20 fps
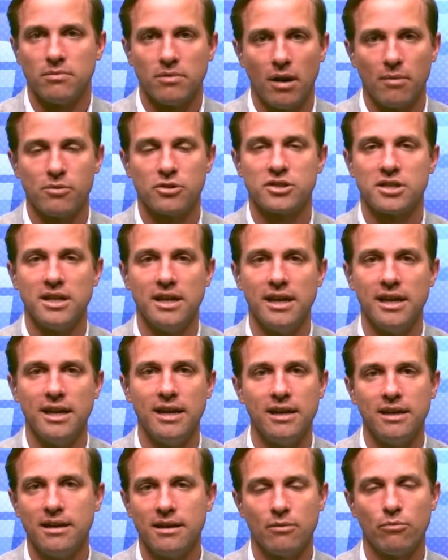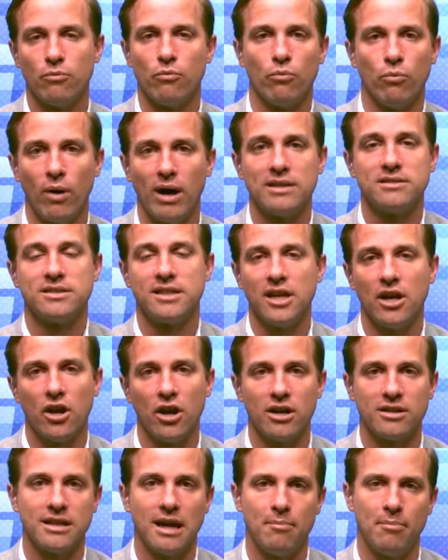obviously once he
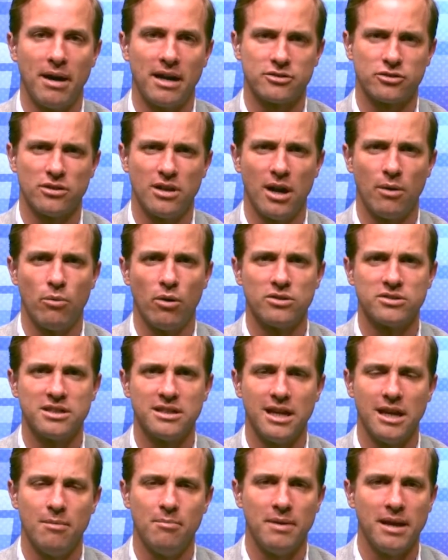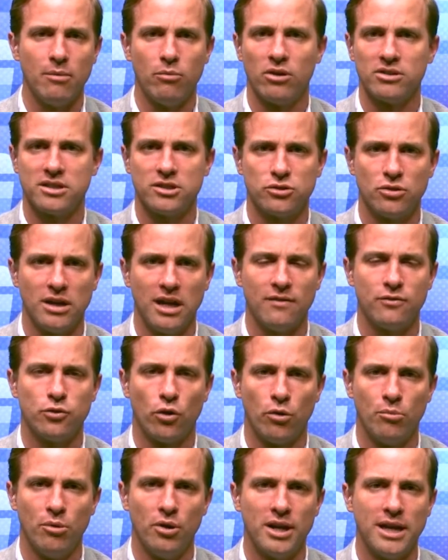heard that Barcelona wanted him, he wanted to leave
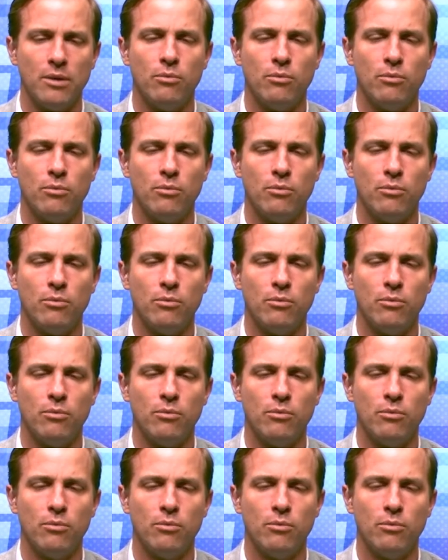Dortmund.